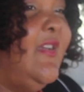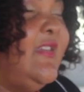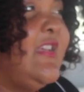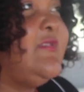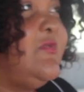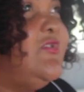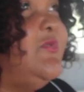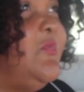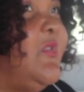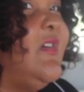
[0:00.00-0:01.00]
And that's what
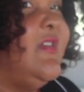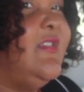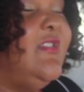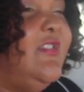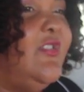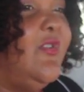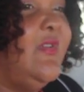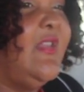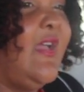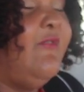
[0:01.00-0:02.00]
you want, you know,
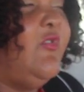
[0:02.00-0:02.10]
in life.